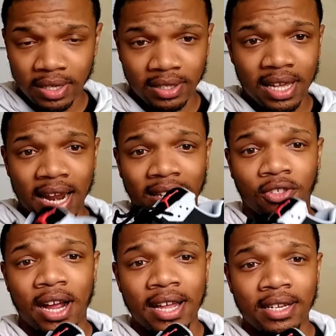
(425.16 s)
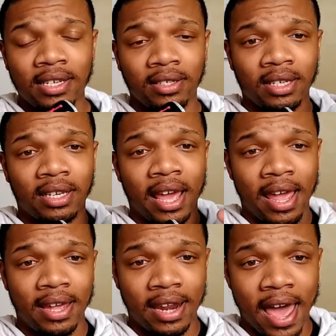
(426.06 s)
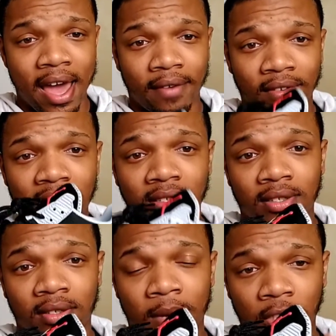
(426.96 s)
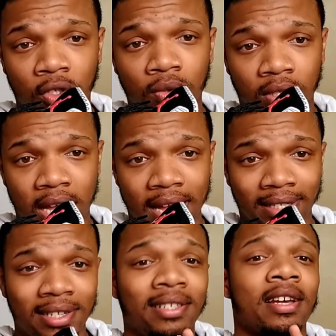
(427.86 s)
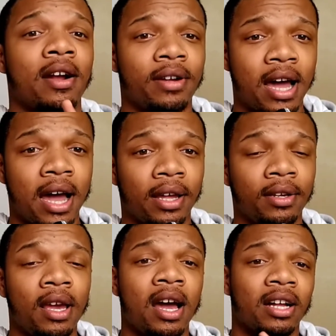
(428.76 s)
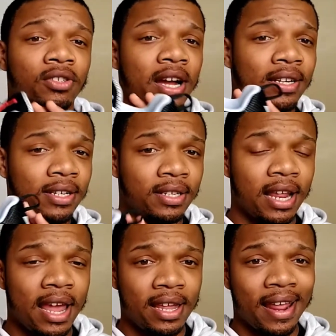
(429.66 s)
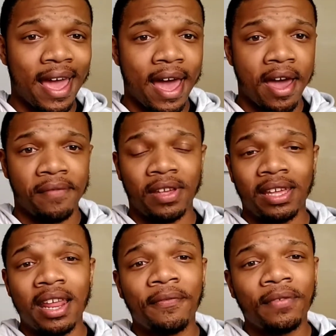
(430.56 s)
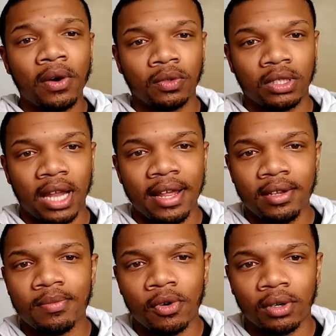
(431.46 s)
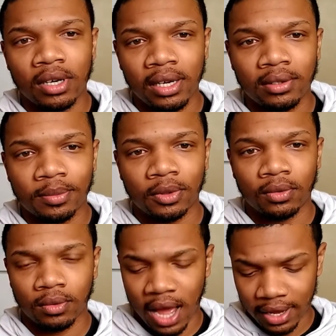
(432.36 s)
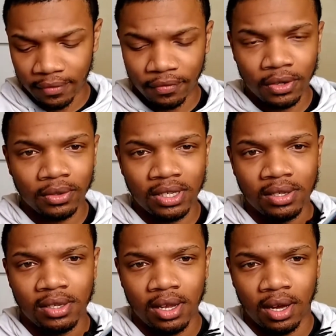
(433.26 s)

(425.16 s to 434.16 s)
being said, I tried these in the 8.5. These is my shoe size. These are 9. I tried these in 8.5, and they felt slightly more comfortable. I could feel the